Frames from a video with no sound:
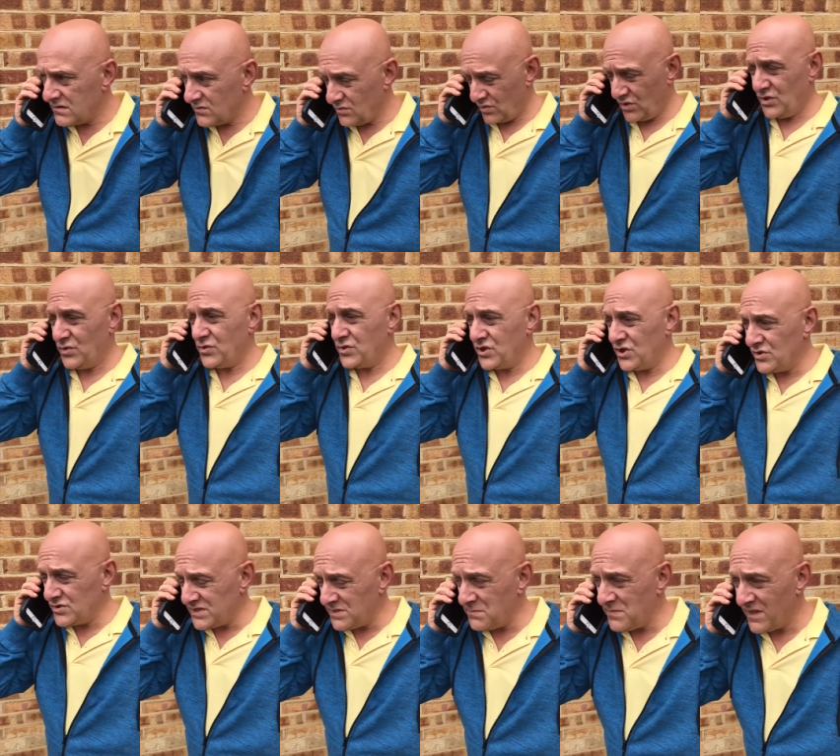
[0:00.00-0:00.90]
Well, you
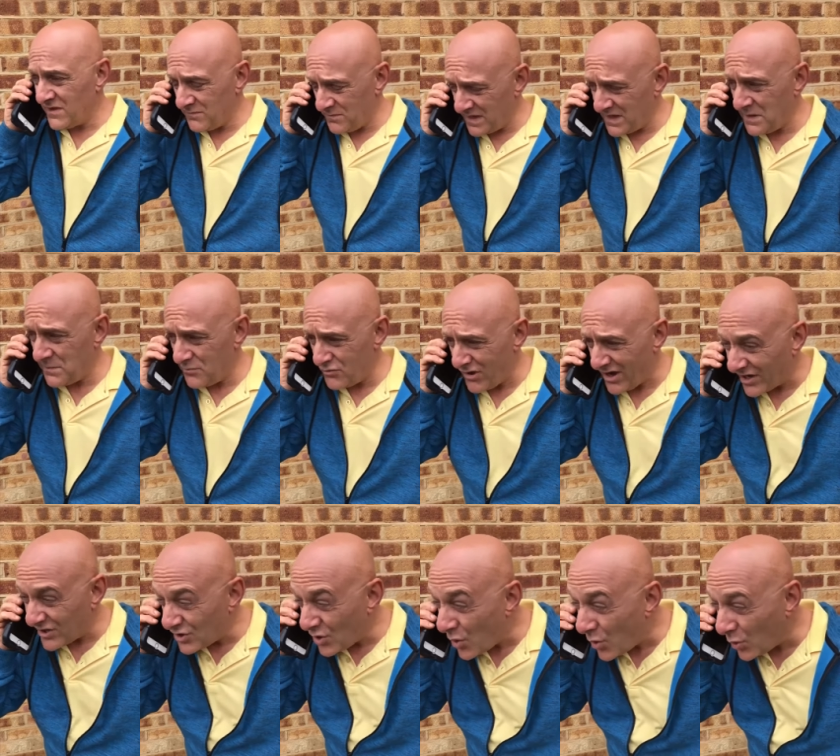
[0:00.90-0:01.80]
accusing me of being a
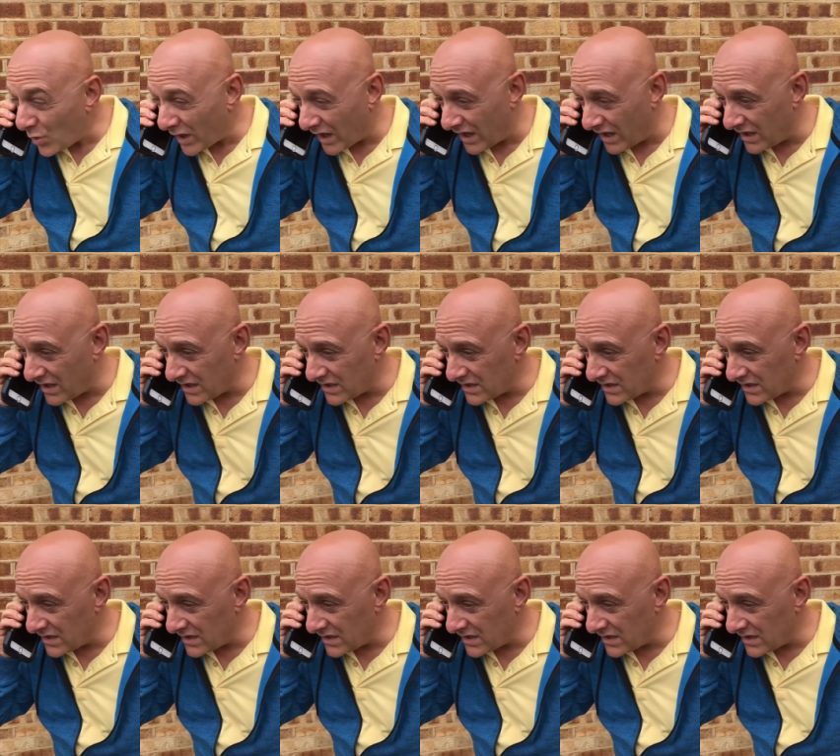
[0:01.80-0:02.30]
prank caller.